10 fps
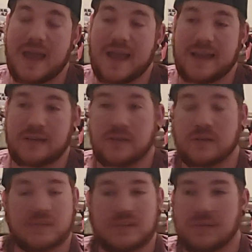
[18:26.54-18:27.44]
and you
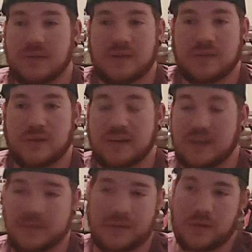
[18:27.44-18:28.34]
can still have a great
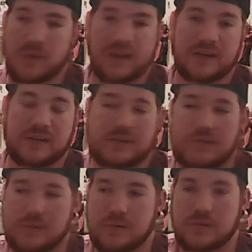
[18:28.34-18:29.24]
time and go right into
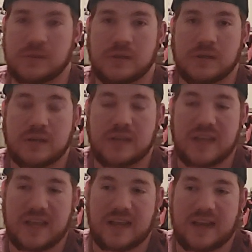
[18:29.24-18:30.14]
2.
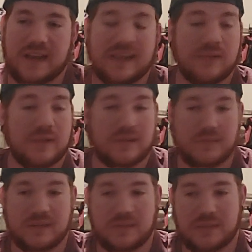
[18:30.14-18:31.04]
And I can't
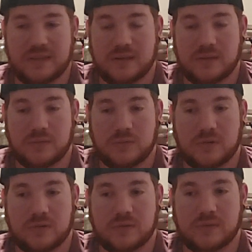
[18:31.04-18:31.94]
recommend to pick up the one
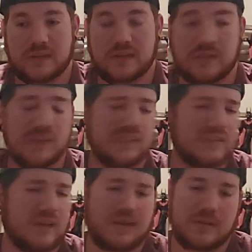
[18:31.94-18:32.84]
on the Wii enough. It's
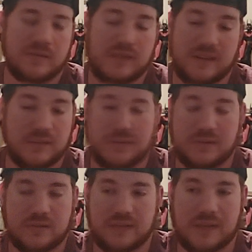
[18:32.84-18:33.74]
not an
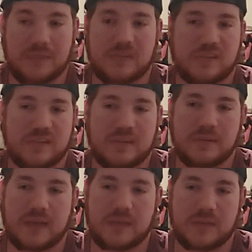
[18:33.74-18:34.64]
expensive game. It's a cheap
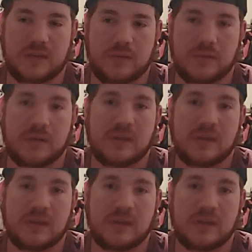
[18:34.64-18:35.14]
game now.